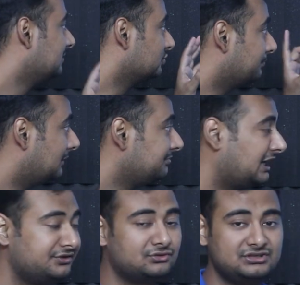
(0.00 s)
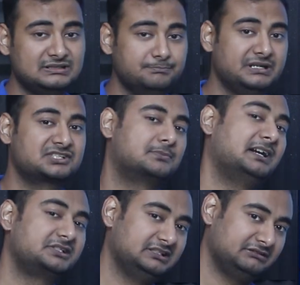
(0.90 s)
So pumped hydro is the biggest
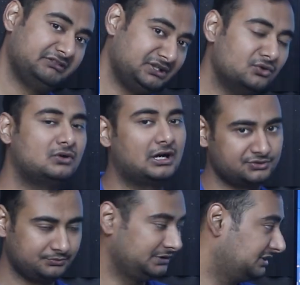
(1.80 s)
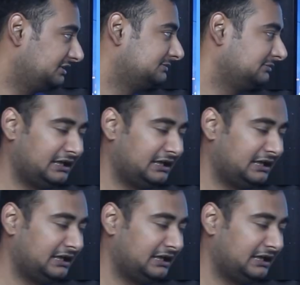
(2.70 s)
battery that we know how to build.